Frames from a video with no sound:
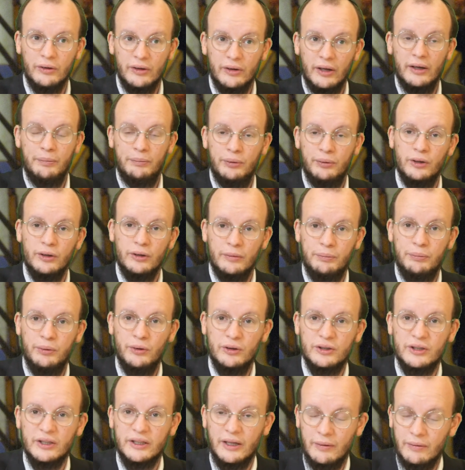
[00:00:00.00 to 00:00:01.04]
a
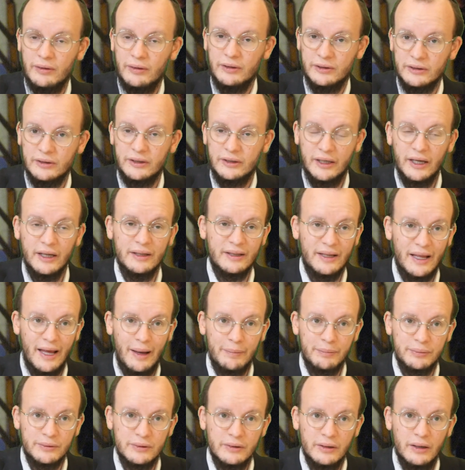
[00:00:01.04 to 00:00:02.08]
person that was
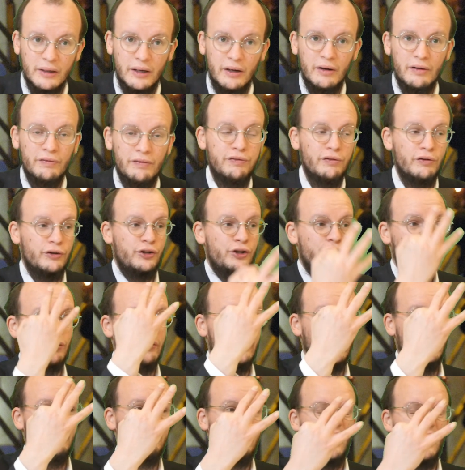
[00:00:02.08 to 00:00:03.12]
kidnapped, for
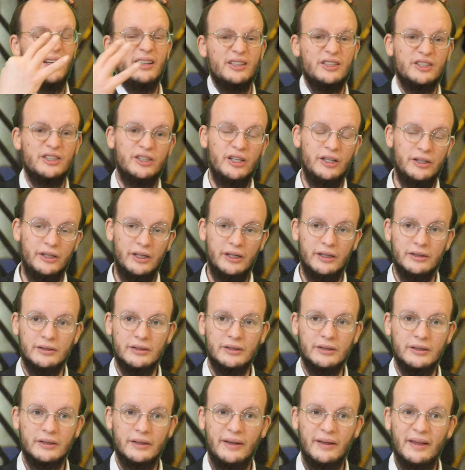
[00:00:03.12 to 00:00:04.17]
three
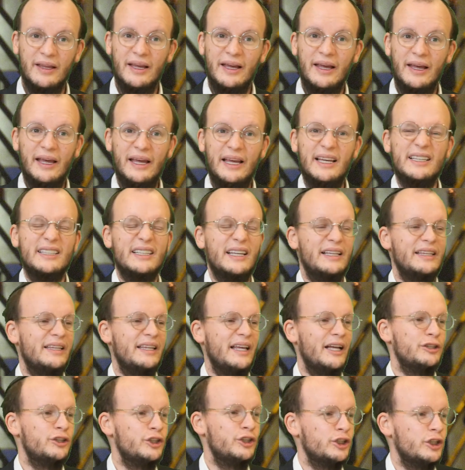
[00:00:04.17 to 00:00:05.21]
Palestinians. Isn't
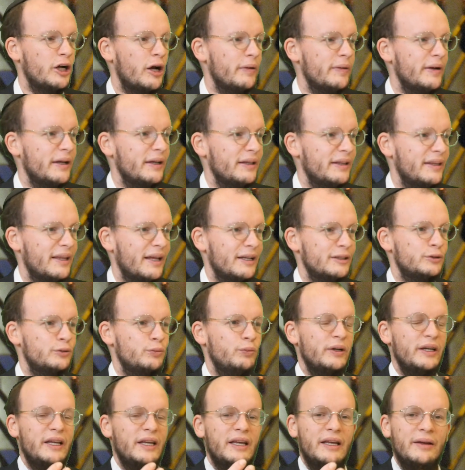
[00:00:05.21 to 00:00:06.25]
that showing that
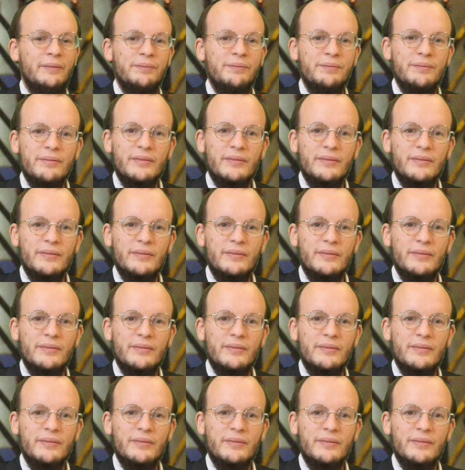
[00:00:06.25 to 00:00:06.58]
we